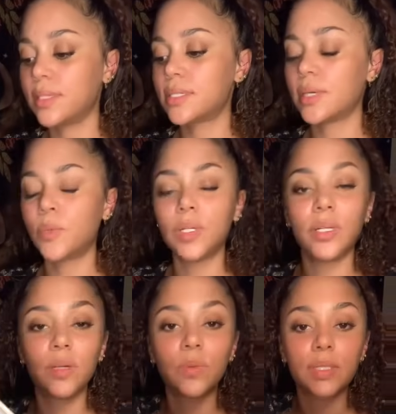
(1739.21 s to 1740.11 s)
Someone
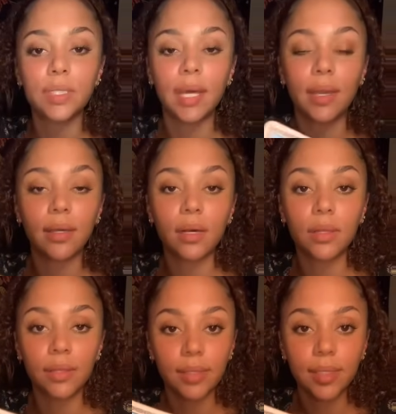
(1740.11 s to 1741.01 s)
here was like
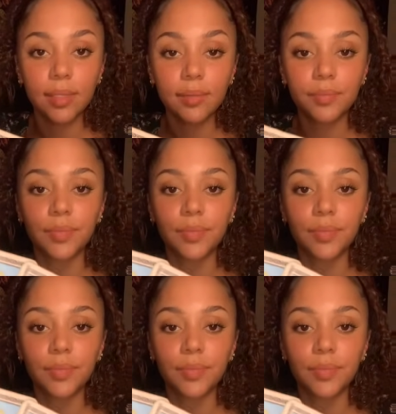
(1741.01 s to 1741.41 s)
alerted